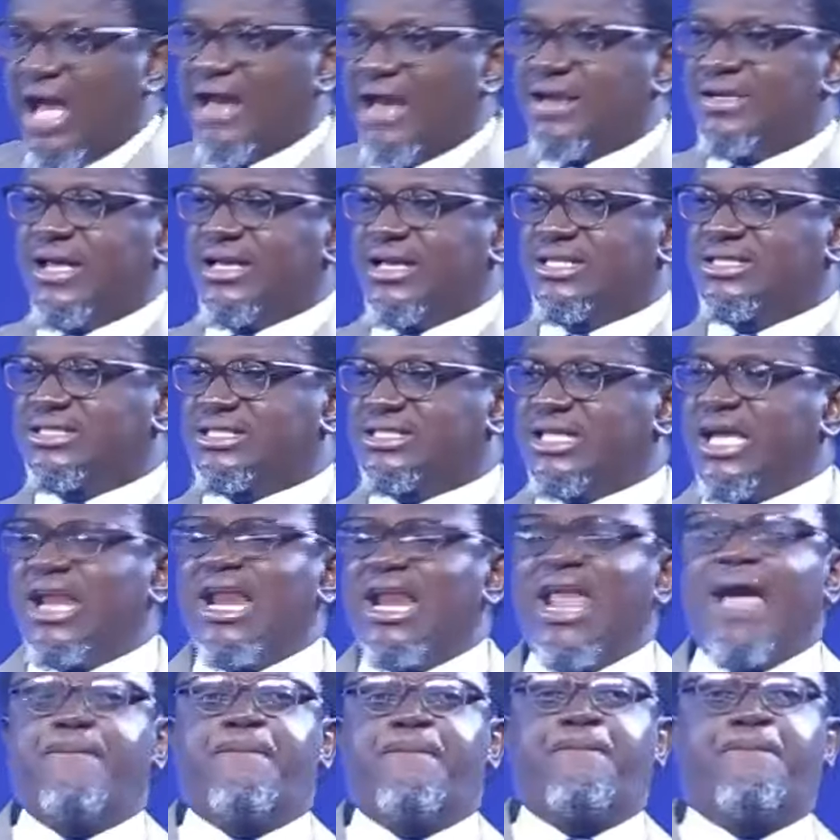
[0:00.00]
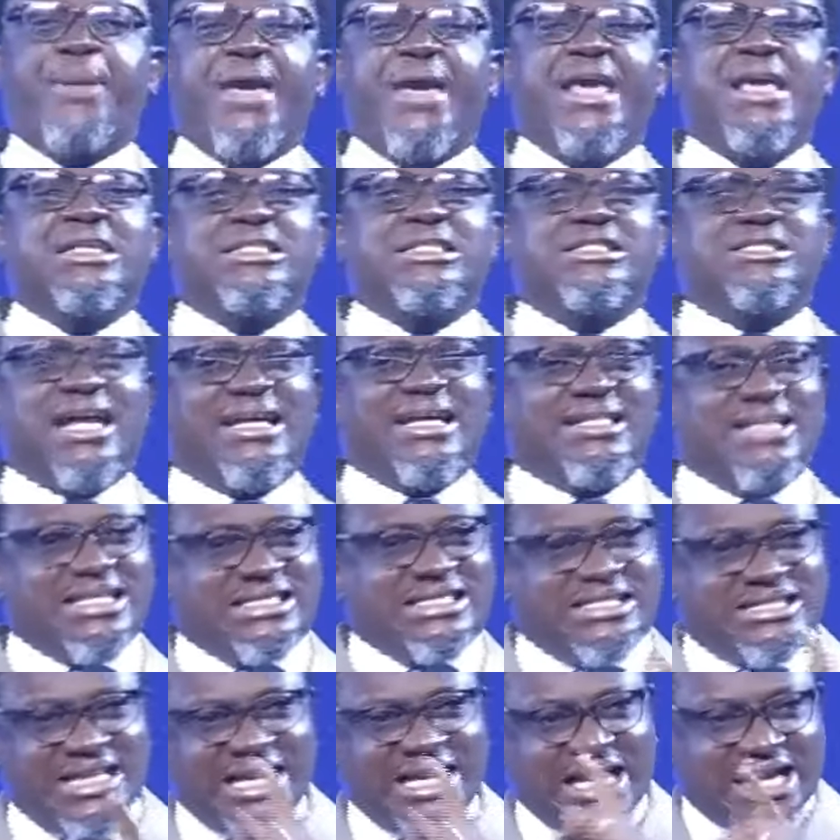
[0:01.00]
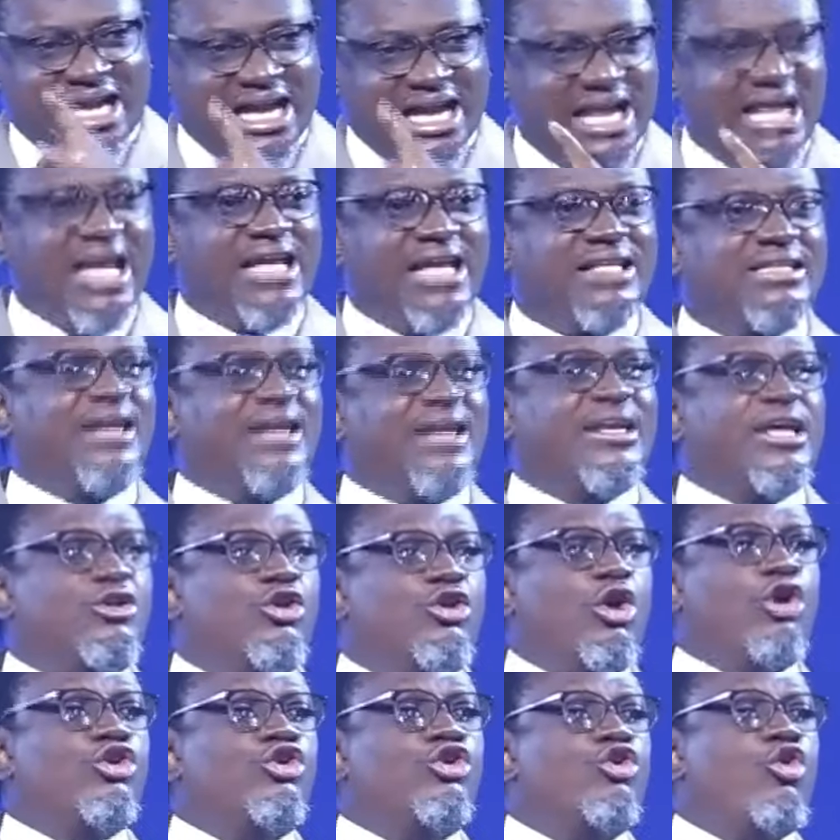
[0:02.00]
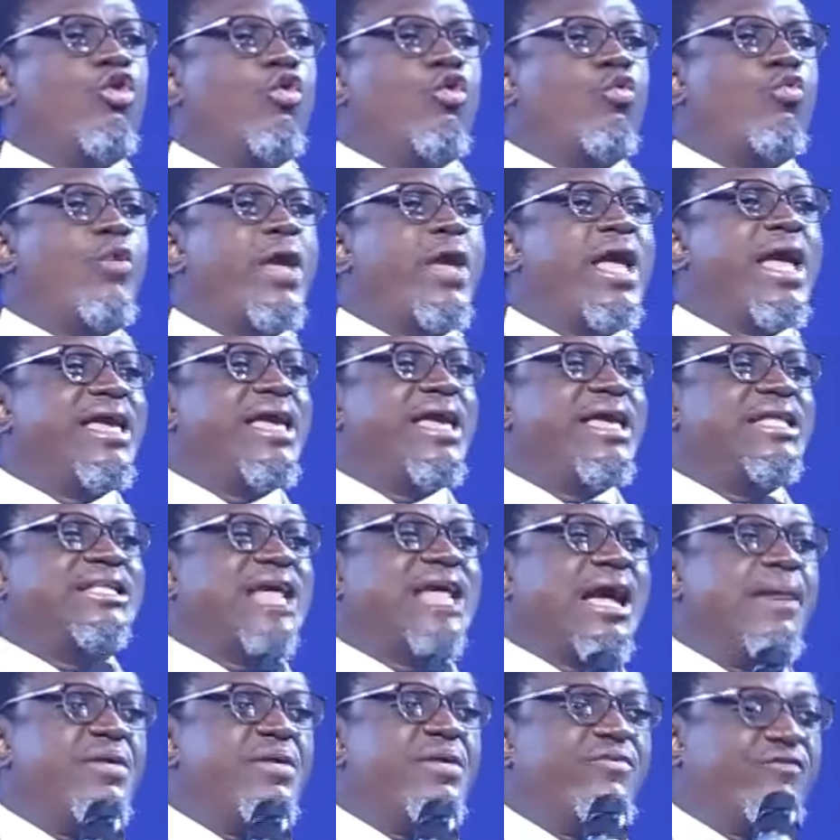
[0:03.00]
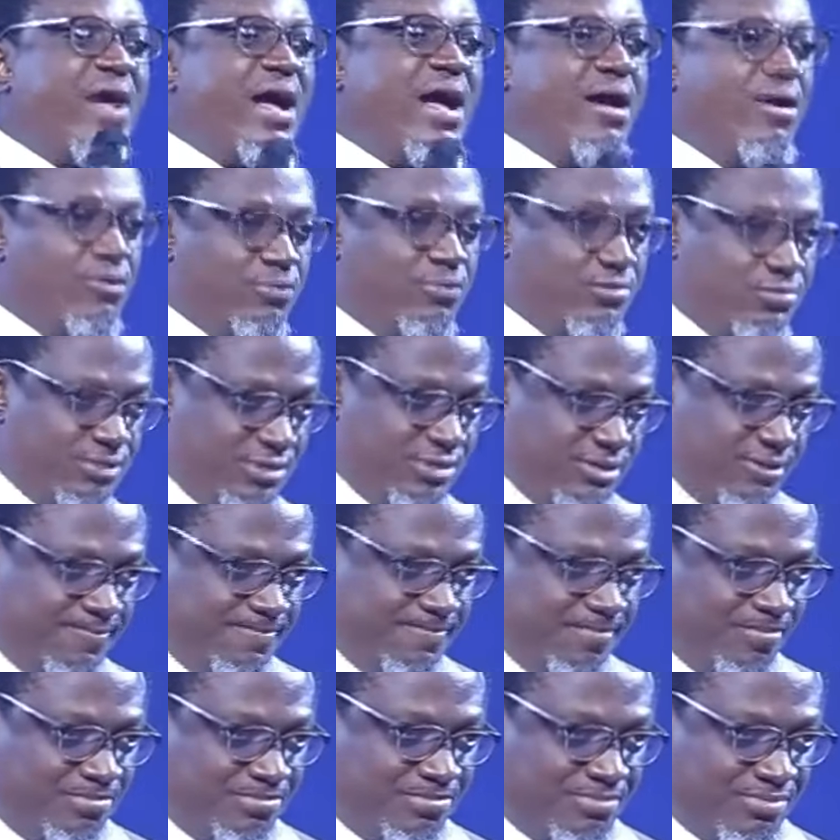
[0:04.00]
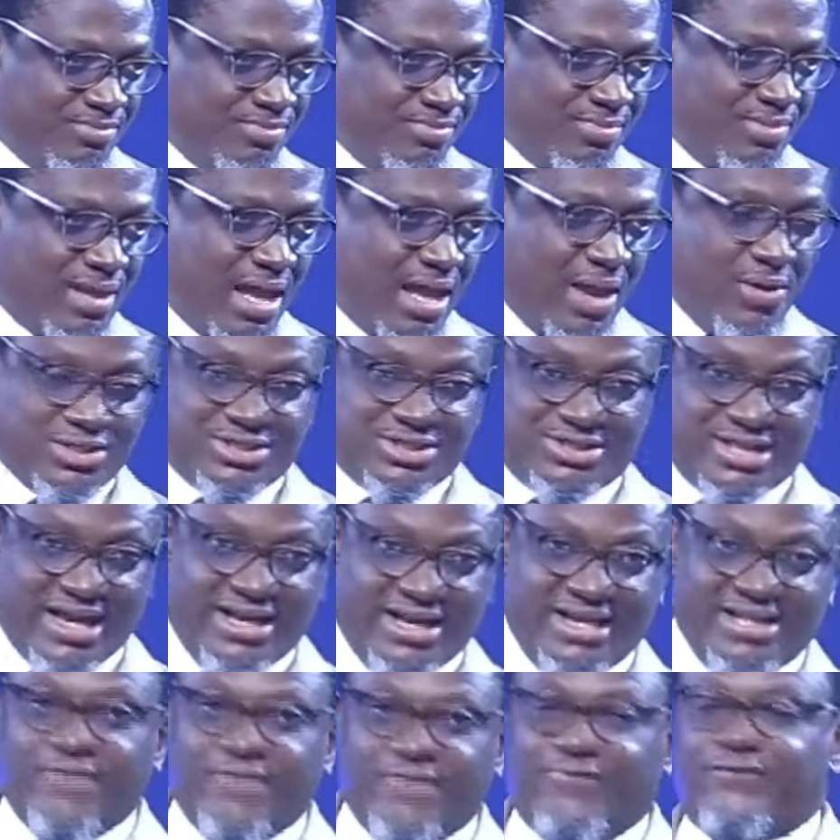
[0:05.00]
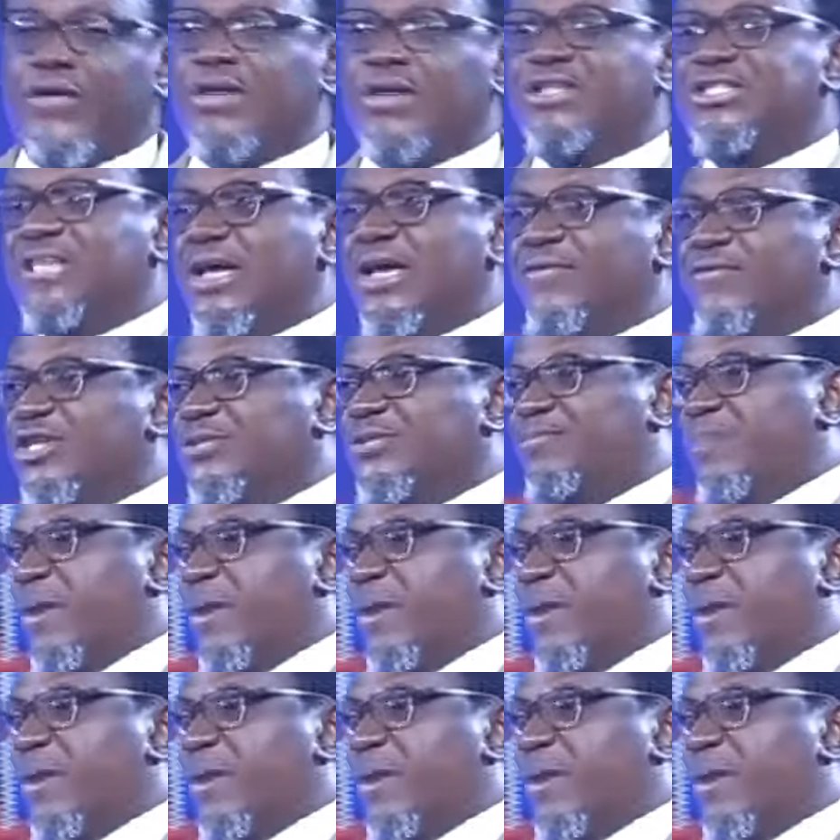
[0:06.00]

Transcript: And there's still a peace that they seek that they don't know where it can be found. I was telling the first service